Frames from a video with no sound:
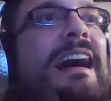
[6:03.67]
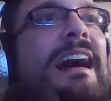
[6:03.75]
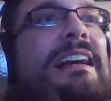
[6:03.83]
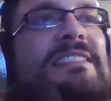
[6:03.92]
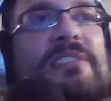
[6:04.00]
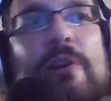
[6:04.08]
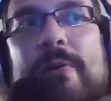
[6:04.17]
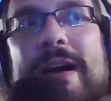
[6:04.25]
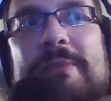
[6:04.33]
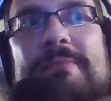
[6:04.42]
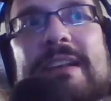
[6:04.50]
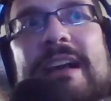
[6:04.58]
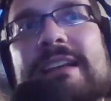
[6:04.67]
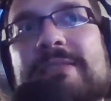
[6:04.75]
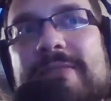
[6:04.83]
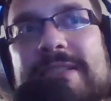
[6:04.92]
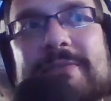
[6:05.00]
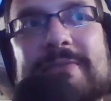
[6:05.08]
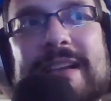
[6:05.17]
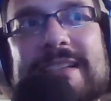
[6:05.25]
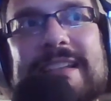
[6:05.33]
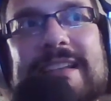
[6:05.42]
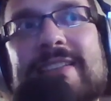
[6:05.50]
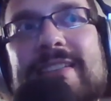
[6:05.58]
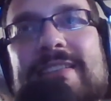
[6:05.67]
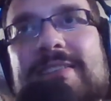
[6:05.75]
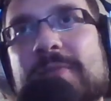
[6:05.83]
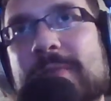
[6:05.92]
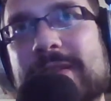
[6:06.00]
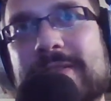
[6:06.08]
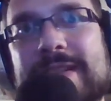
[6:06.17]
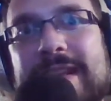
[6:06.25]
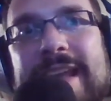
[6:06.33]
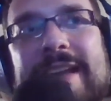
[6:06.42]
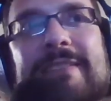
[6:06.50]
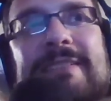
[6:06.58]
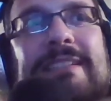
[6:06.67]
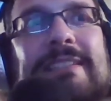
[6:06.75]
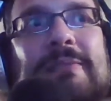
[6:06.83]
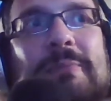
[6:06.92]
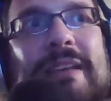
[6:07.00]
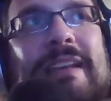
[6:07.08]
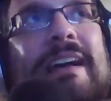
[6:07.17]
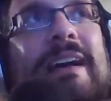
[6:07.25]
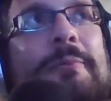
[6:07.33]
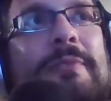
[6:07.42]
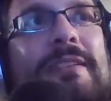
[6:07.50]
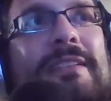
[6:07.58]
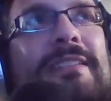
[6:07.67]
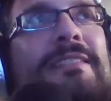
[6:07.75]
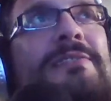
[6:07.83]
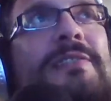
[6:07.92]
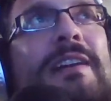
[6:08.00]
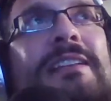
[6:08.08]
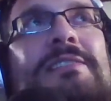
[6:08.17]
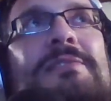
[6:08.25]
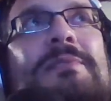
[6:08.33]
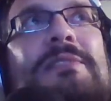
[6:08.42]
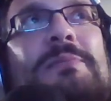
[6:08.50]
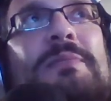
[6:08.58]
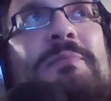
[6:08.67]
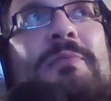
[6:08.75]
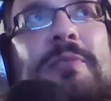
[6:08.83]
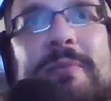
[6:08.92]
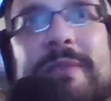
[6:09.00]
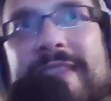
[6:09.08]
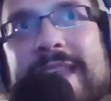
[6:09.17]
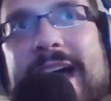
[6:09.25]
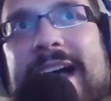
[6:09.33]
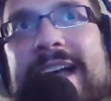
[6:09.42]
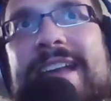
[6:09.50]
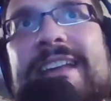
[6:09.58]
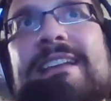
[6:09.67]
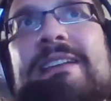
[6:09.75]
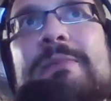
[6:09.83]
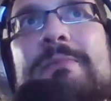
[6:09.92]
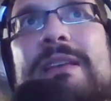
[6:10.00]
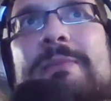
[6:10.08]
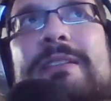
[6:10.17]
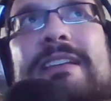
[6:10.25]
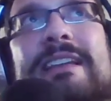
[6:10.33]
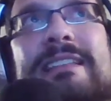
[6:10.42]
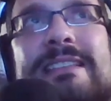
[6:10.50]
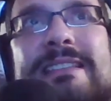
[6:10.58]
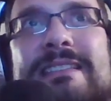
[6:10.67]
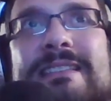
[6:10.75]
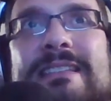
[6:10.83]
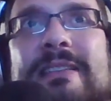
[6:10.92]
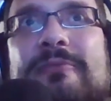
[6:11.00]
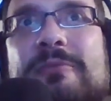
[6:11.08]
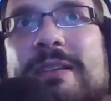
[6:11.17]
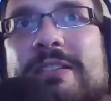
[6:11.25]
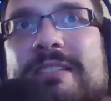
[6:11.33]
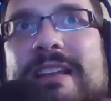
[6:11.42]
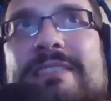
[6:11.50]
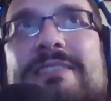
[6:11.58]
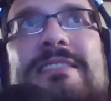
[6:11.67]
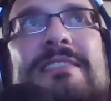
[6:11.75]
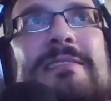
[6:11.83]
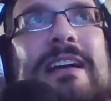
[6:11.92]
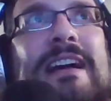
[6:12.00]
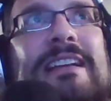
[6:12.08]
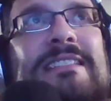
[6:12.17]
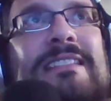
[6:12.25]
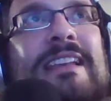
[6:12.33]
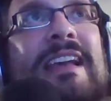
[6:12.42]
so I'm kind of resurrecting our Twitter account a little bit. I want to try to do a little bit more with that, be able to get this information out to you guys.